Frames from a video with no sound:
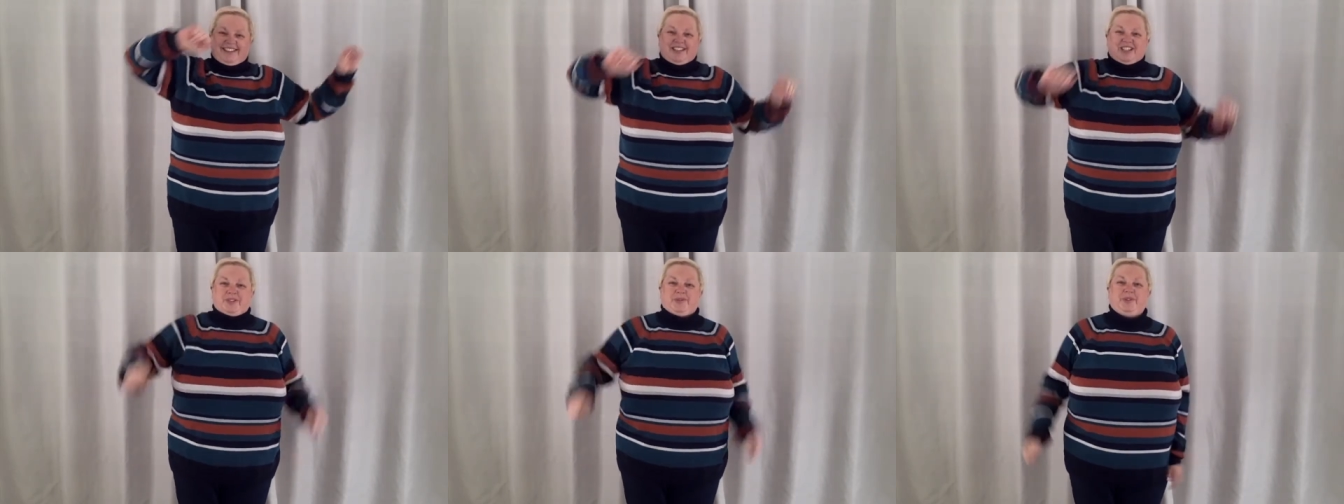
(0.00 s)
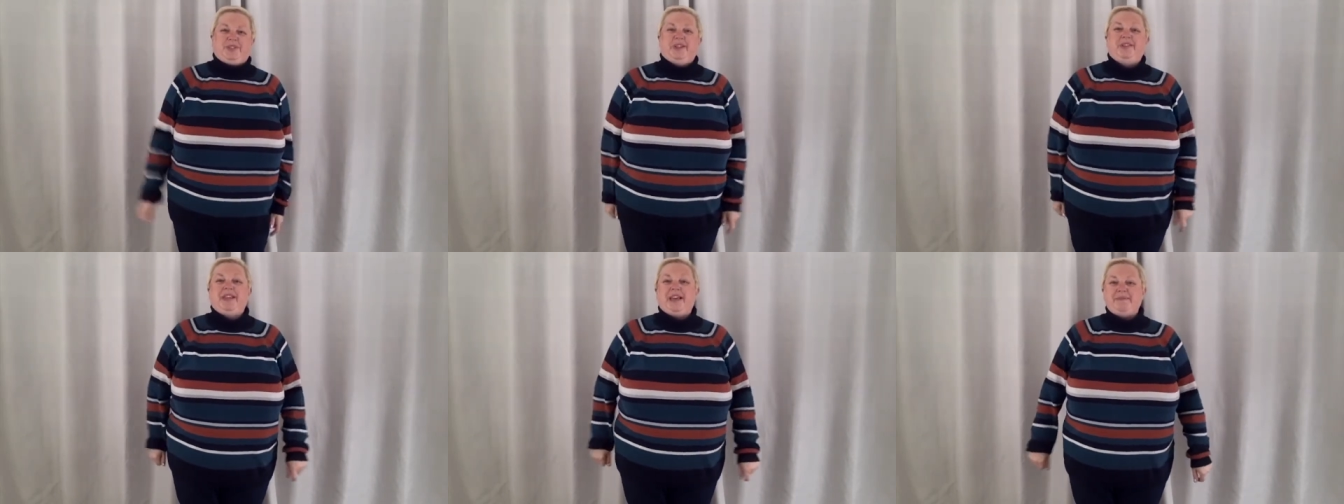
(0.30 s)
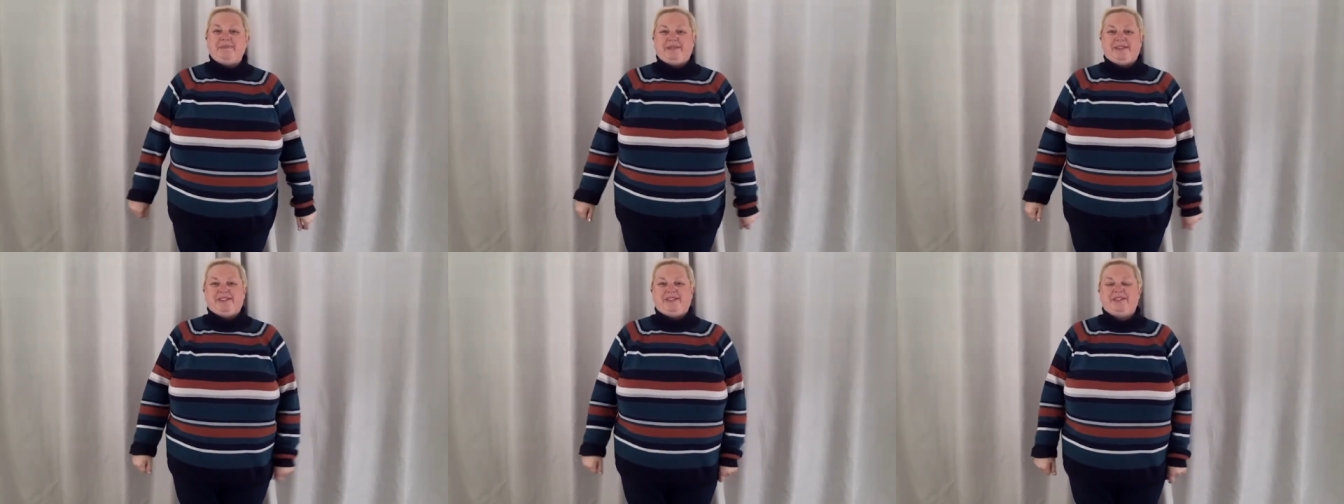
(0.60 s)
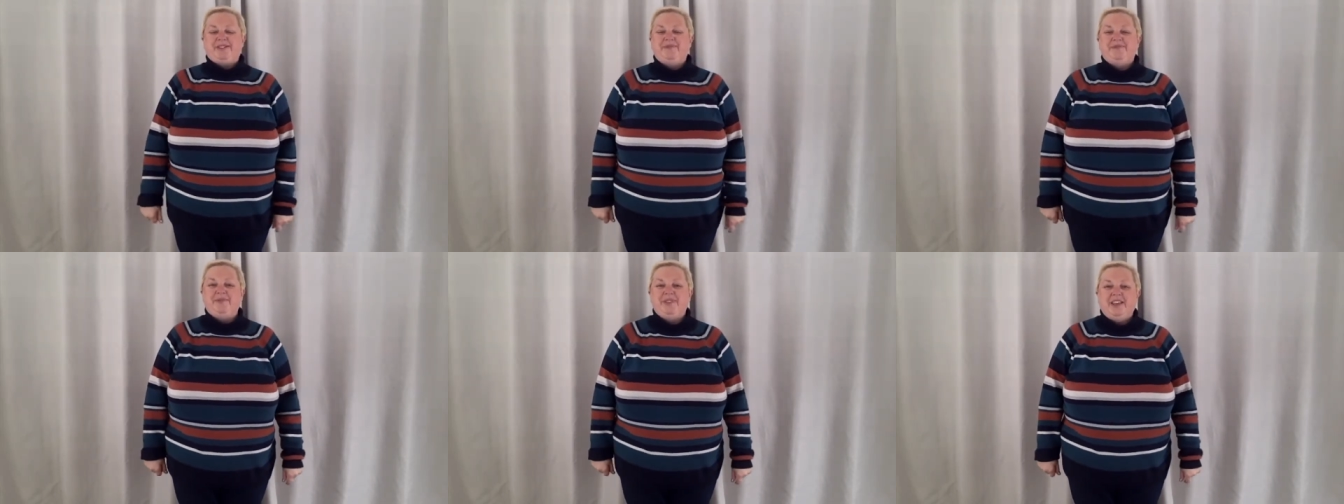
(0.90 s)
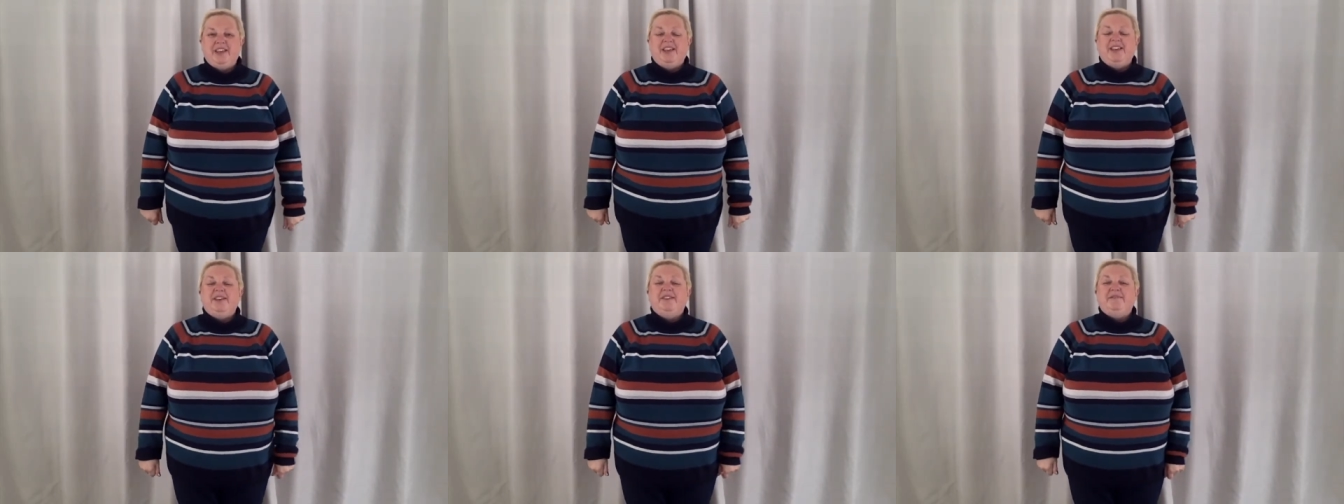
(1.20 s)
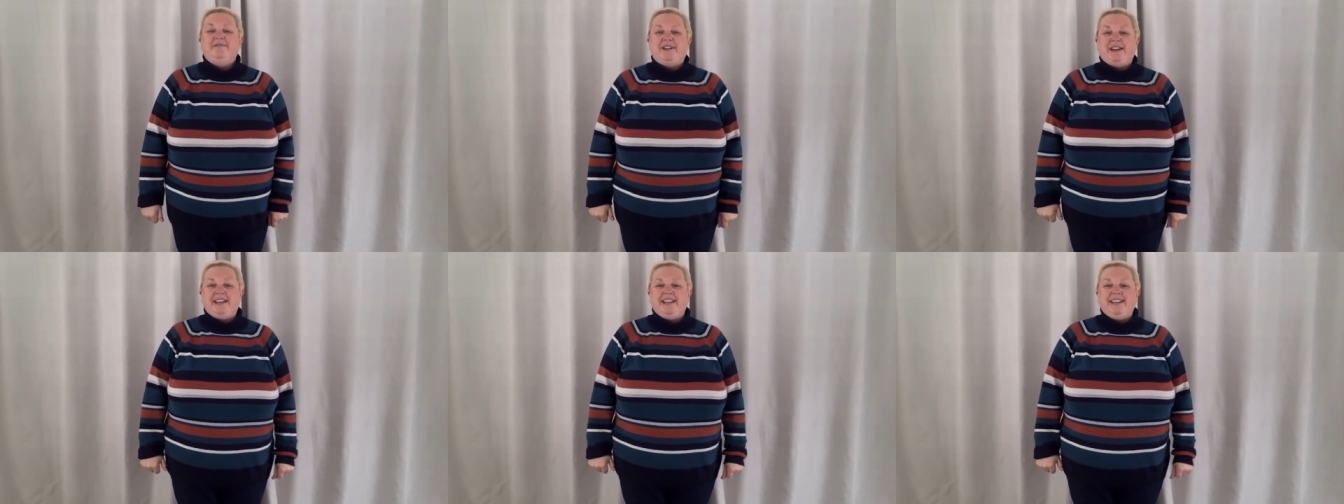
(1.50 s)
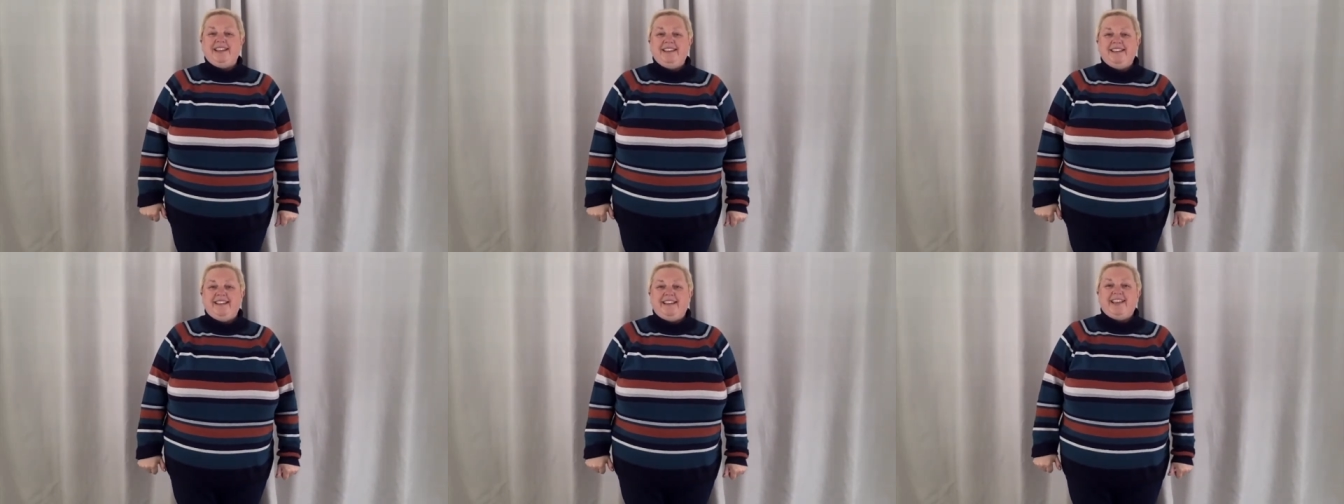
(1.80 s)
Shall we do that much? Ready,
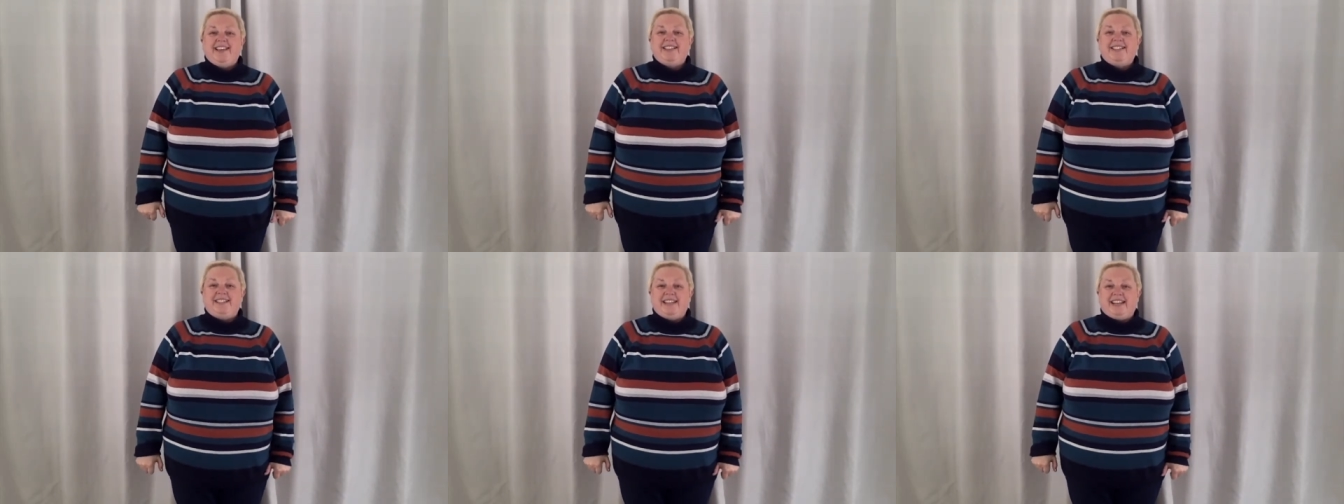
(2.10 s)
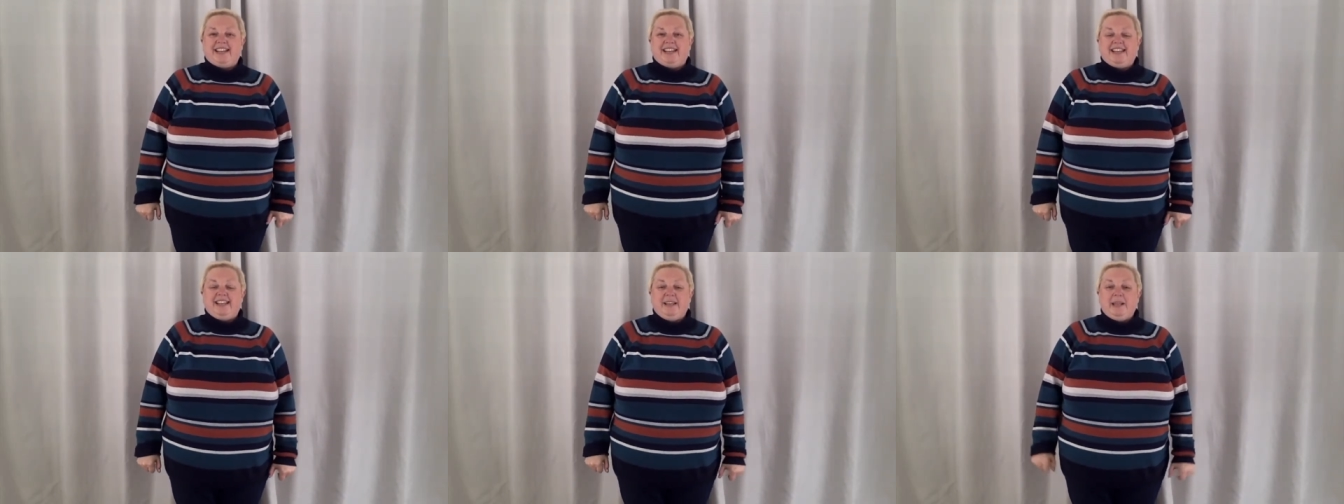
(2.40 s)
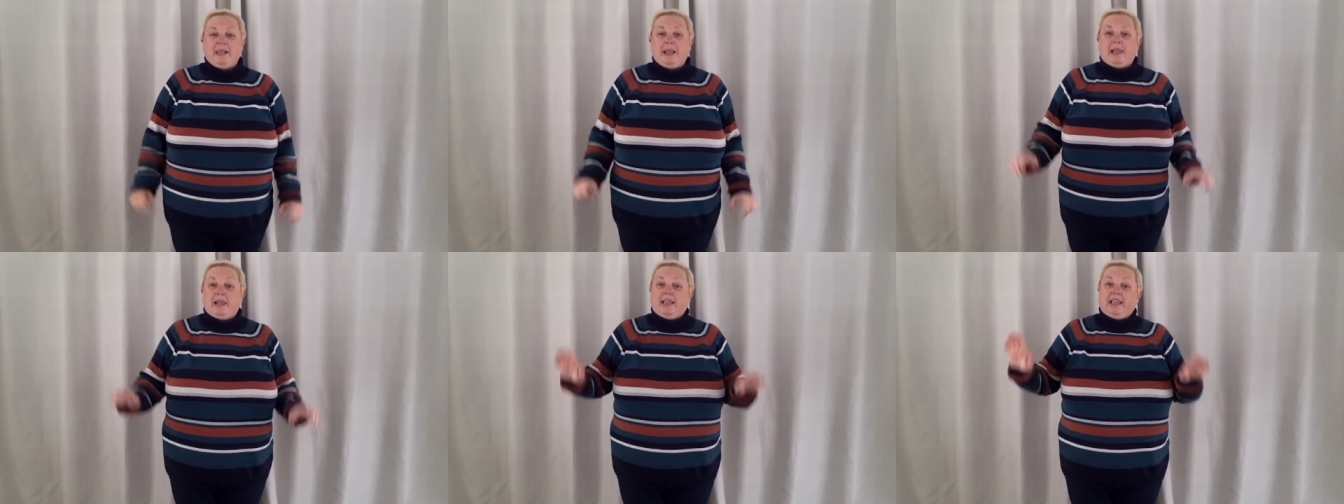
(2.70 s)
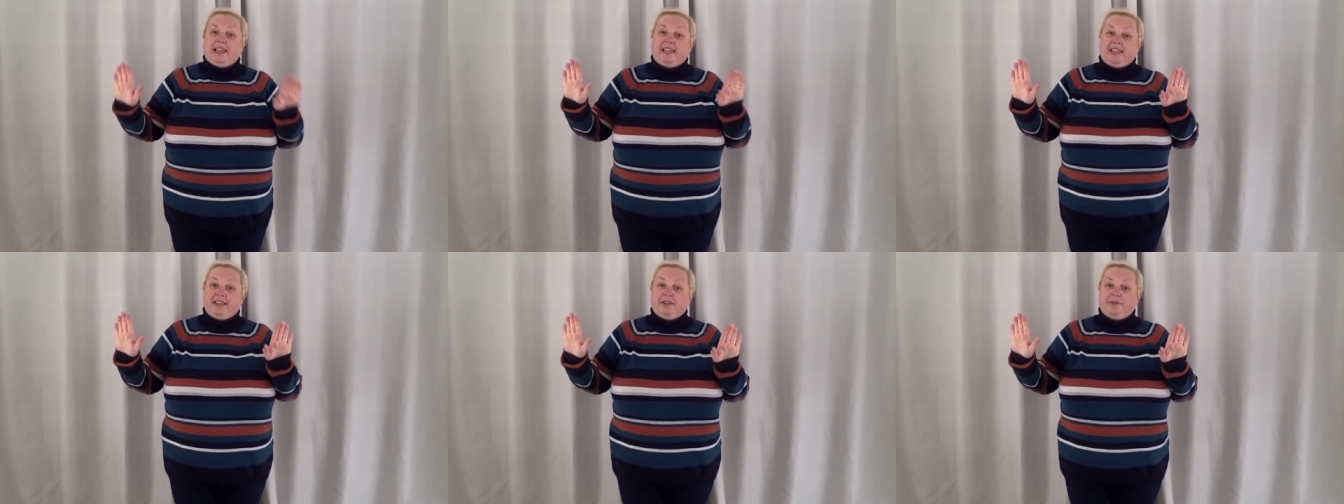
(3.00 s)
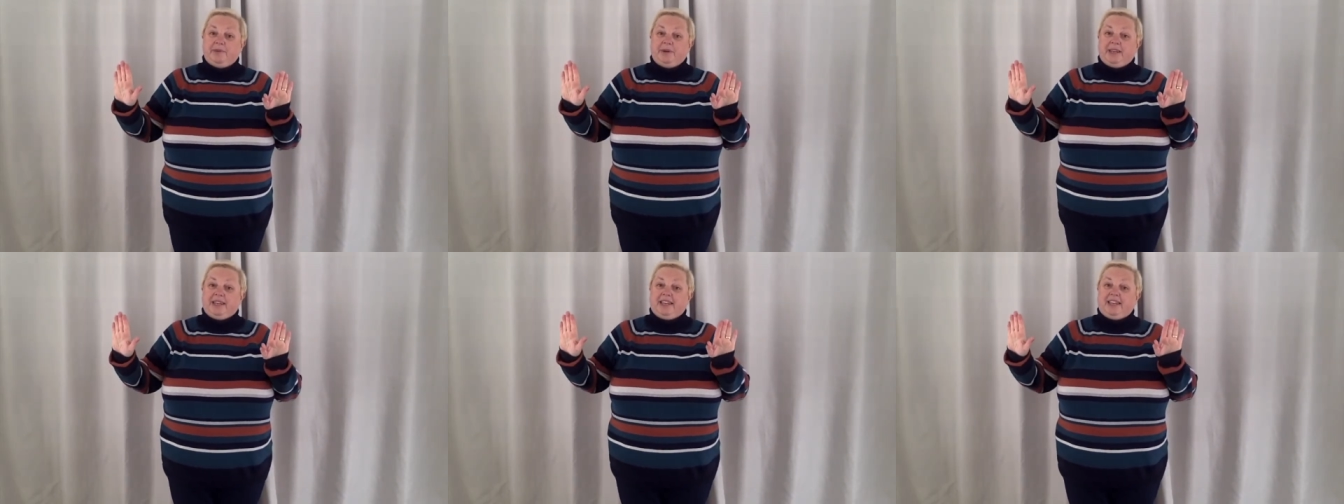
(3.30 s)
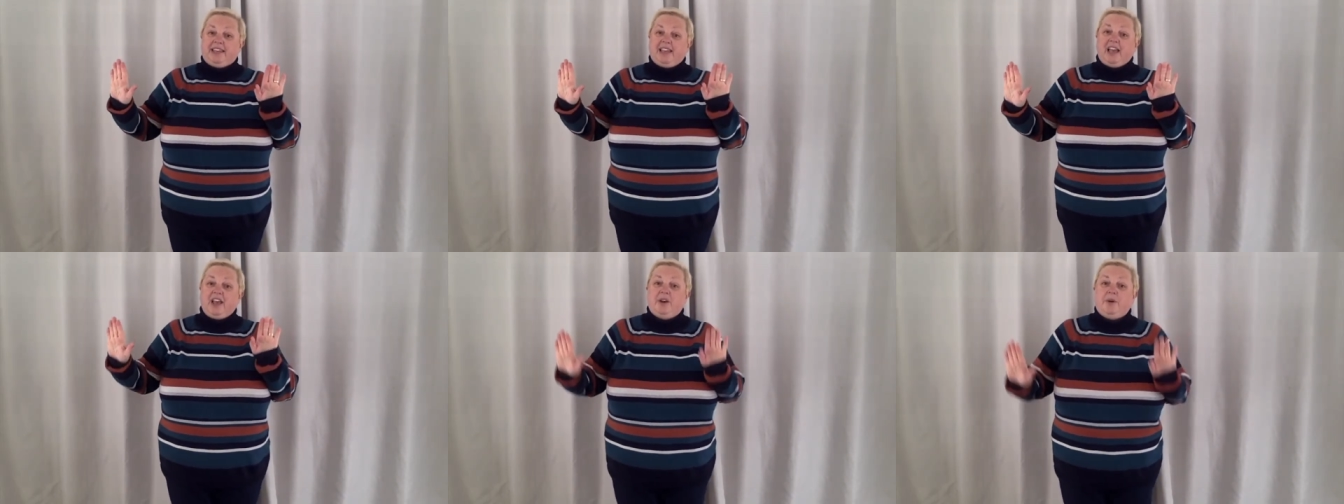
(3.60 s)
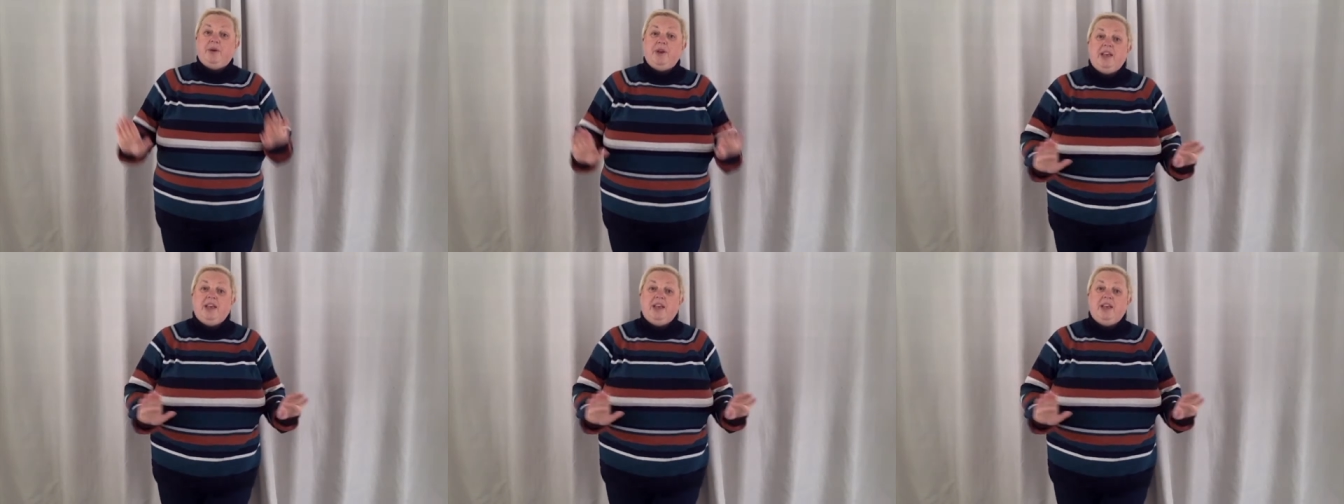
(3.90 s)
steady, here we go.